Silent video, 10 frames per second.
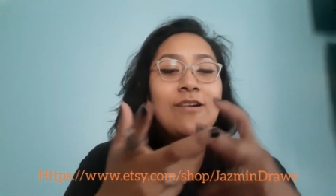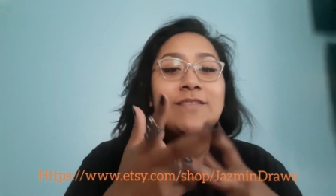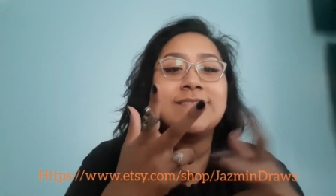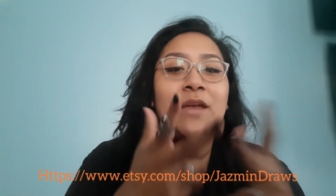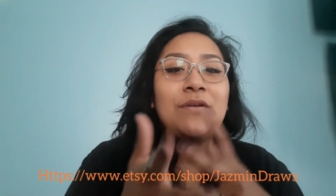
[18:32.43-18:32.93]
all the
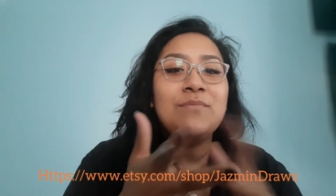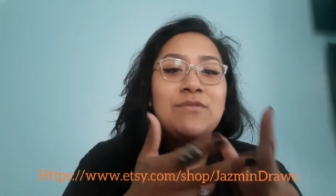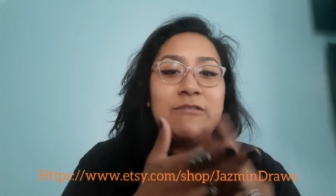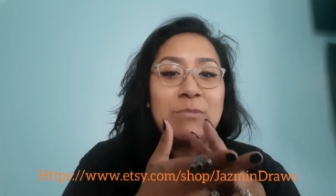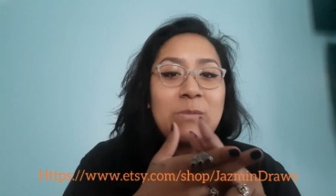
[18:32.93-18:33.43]
scary
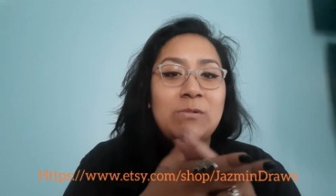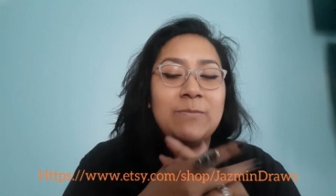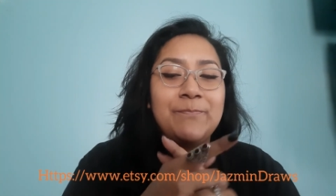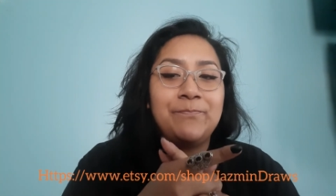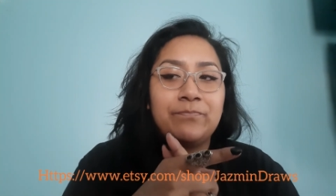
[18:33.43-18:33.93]
movie people.
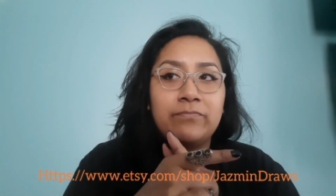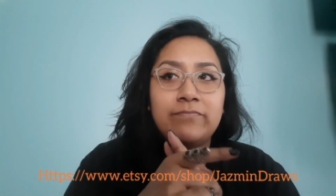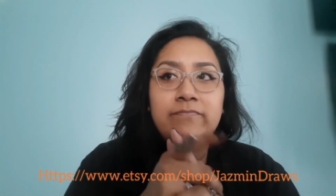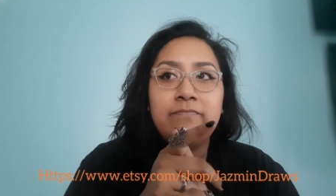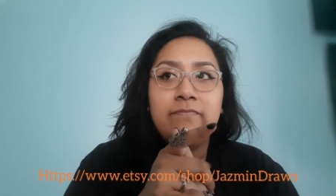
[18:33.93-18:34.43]

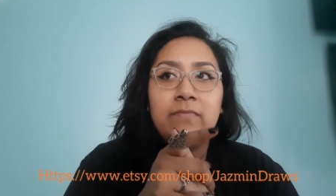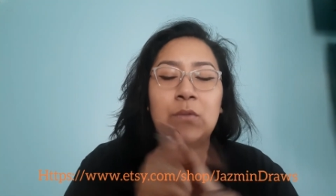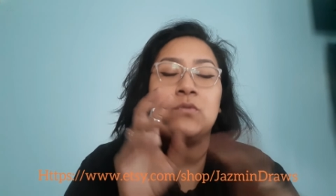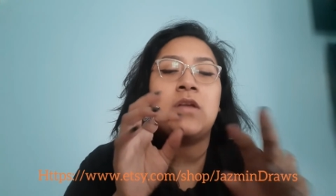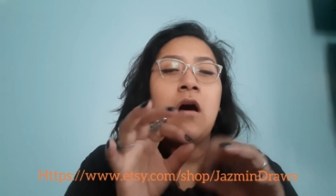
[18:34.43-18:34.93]

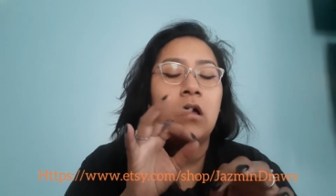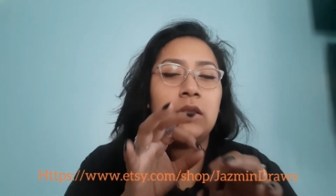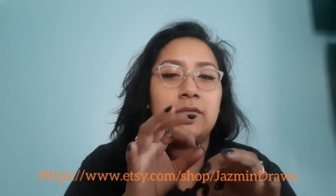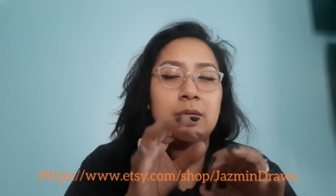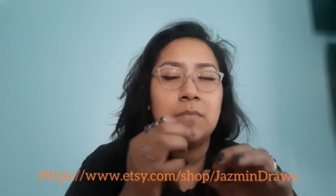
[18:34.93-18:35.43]
Well, not all
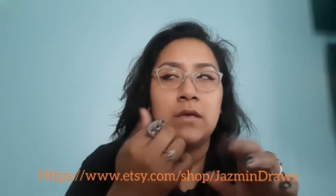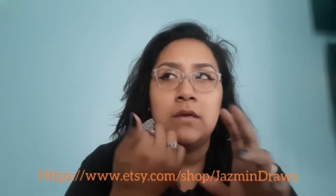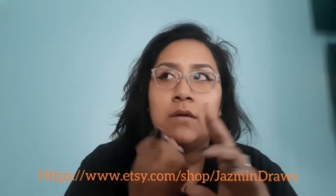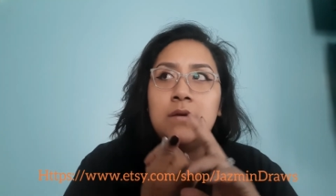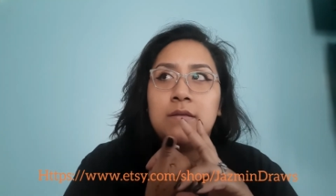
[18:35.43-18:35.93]
of them.
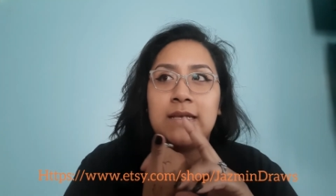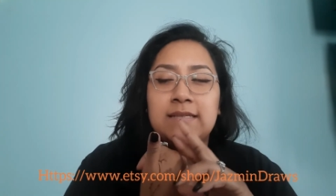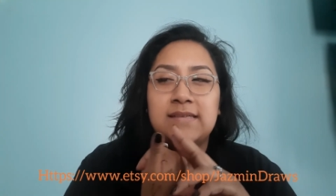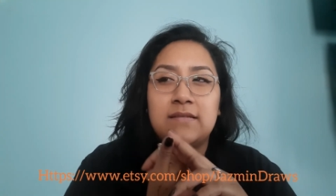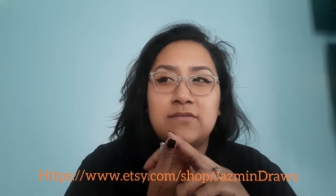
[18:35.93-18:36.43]
Like I
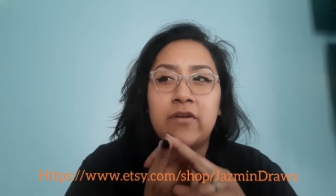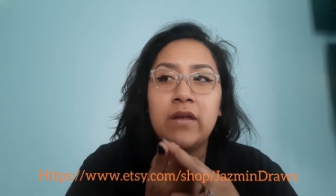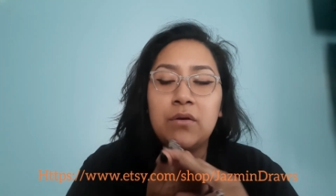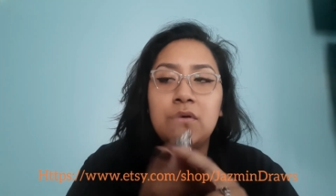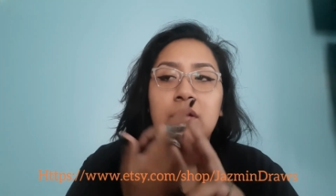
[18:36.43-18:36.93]
said, there's Freddy
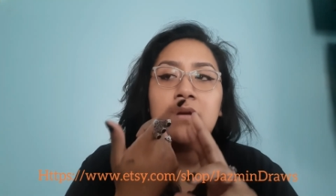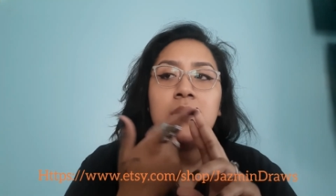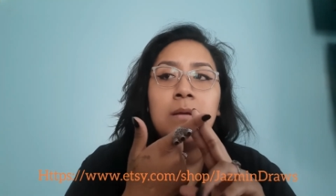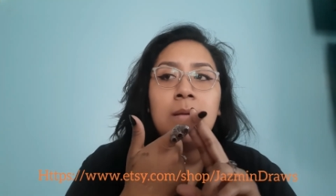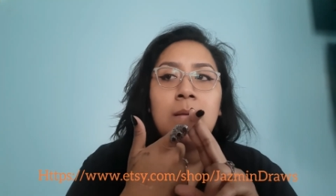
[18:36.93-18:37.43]
Krueger,
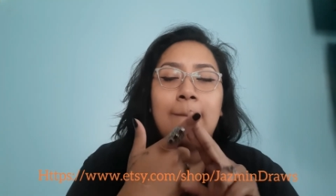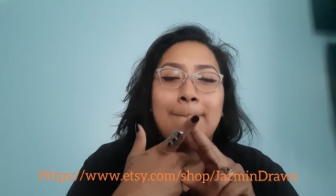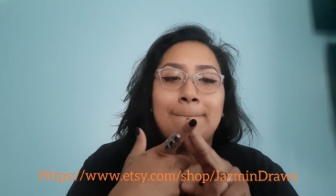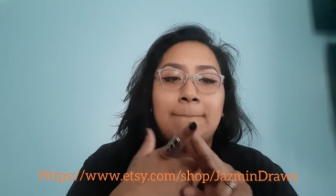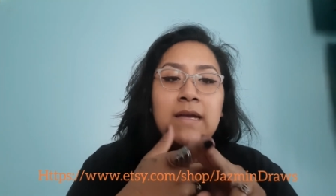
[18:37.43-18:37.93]

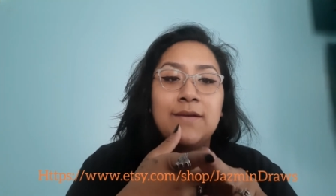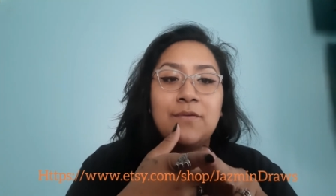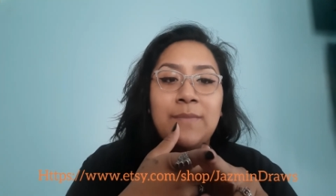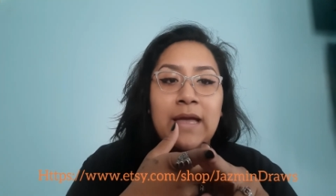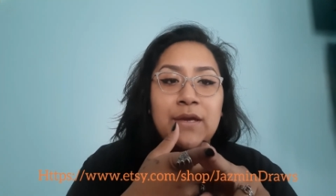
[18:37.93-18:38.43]
Michael
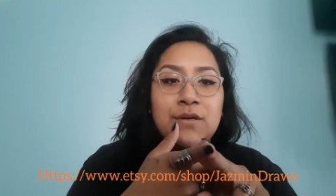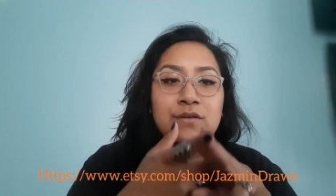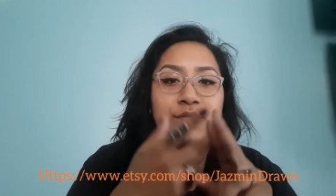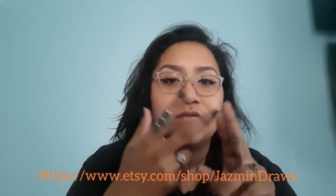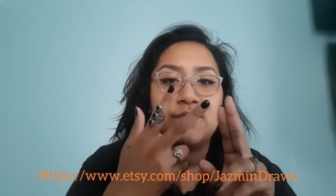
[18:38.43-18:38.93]

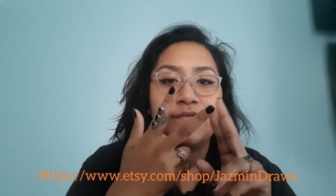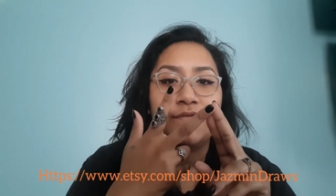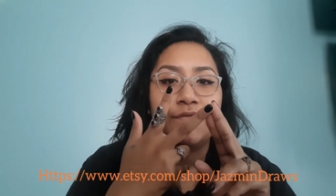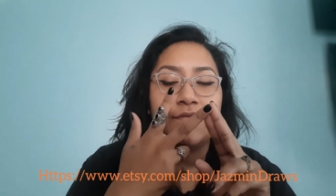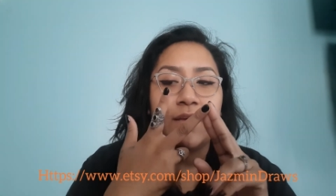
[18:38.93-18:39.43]
Myers,
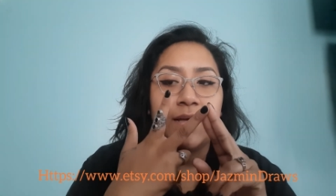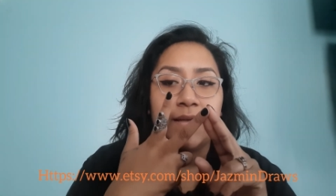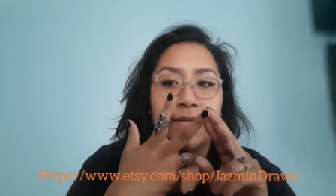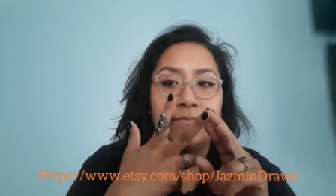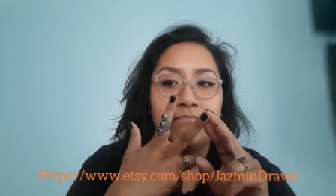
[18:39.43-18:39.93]

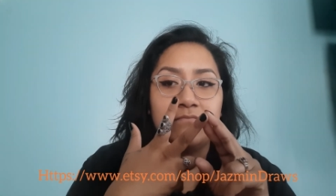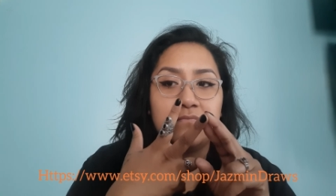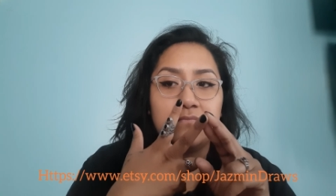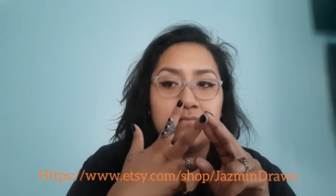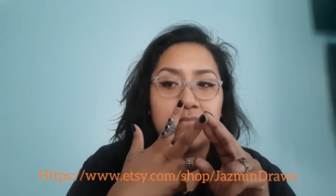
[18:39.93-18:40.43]
um,
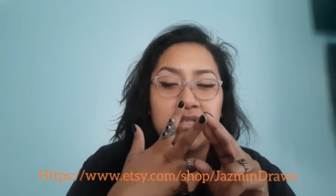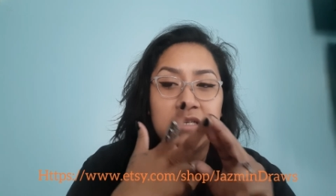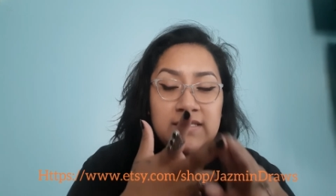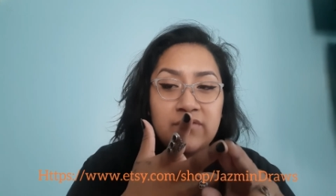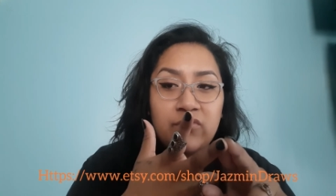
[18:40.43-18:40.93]

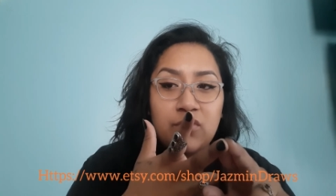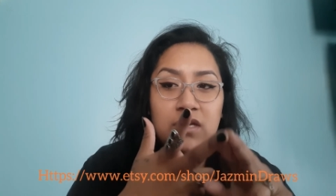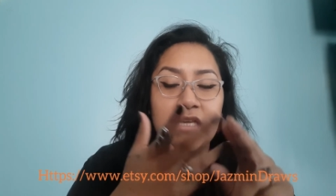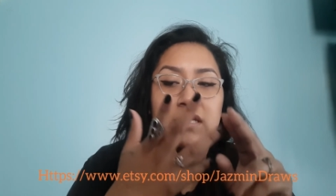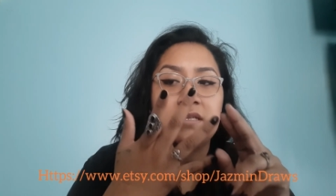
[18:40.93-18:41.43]
Jason
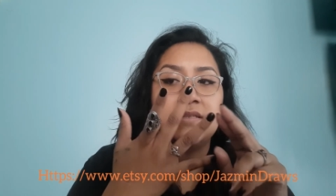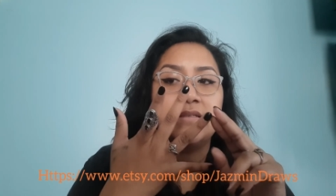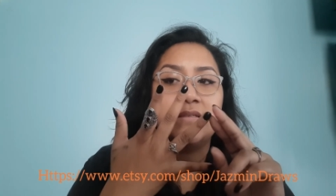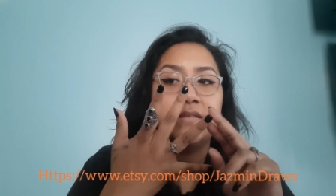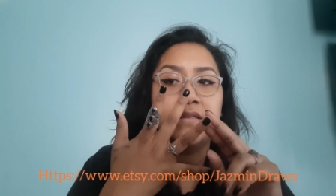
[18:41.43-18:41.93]

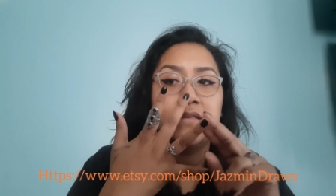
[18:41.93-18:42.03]
Voorhees,